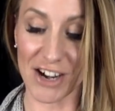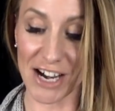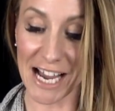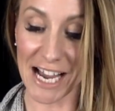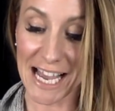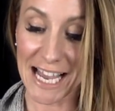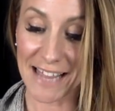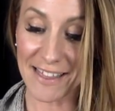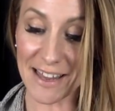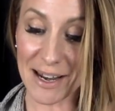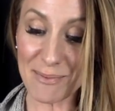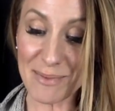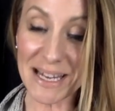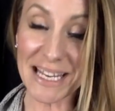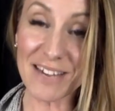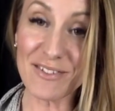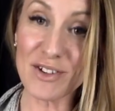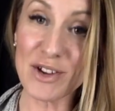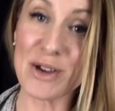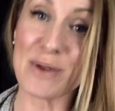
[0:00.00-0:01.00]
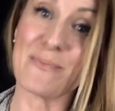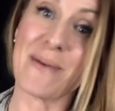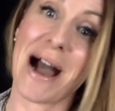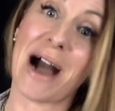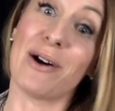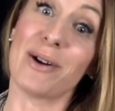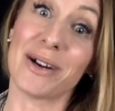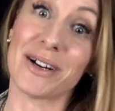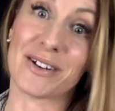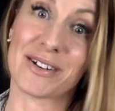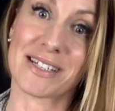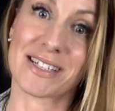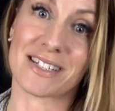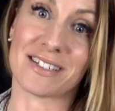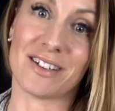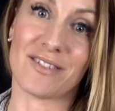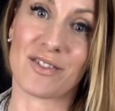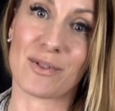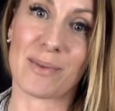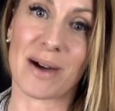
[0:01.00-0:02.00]
And then I'm going to give you your power
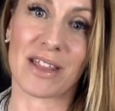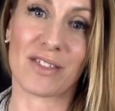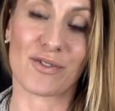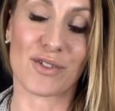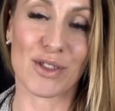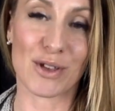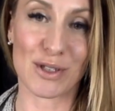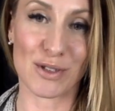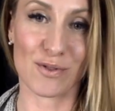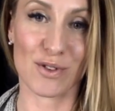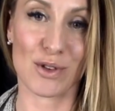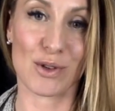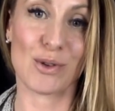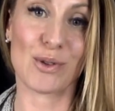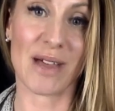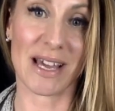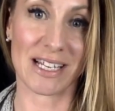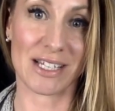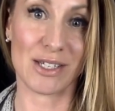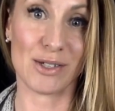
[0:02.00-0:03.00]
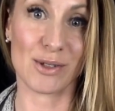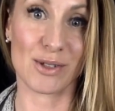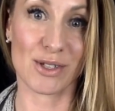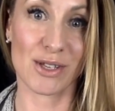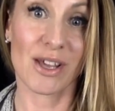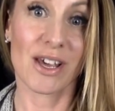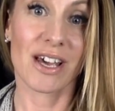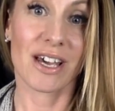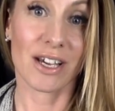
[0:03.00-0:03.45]
crystal of the month for those of you who like to use